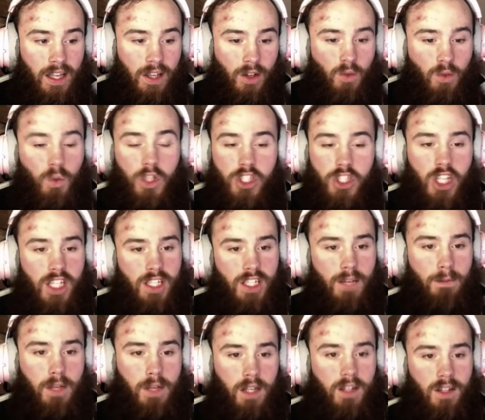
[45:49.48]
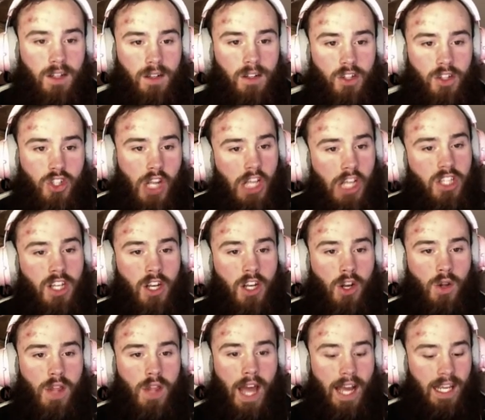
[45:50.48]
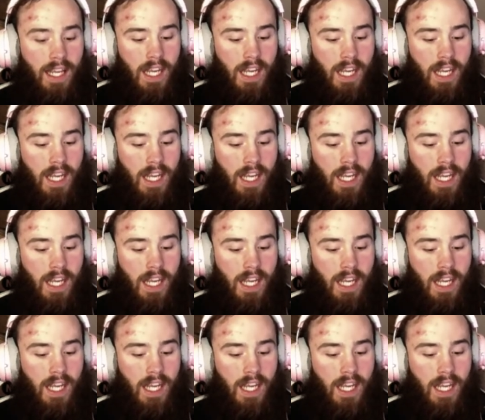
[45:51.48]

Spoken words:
would just to do that,